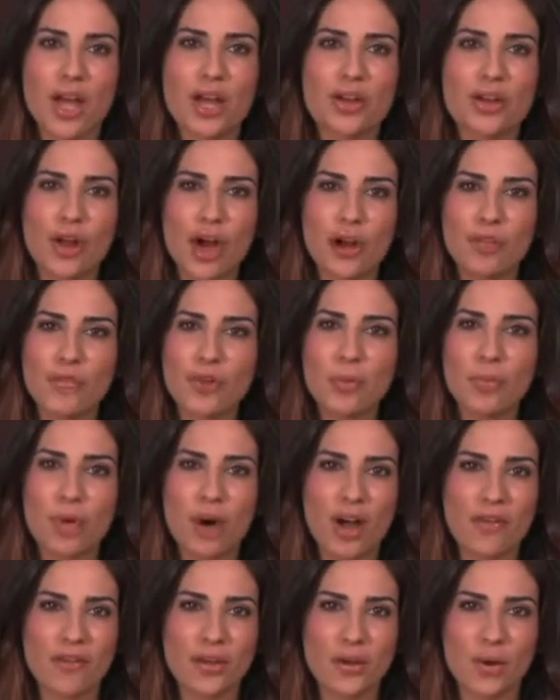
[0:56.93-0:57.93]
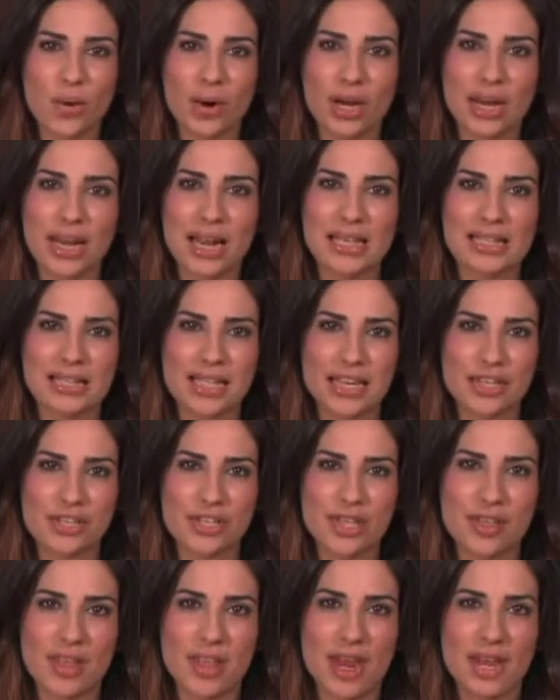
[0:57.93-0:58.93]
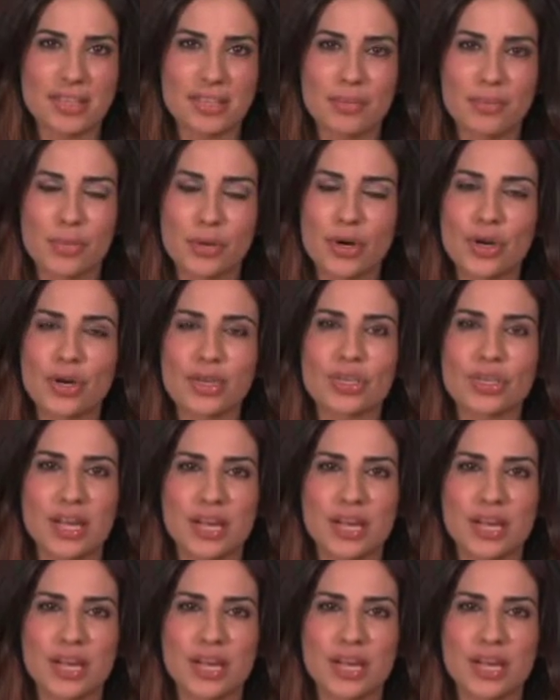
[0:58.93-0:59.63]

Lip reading: not-for-profit organization that has emerged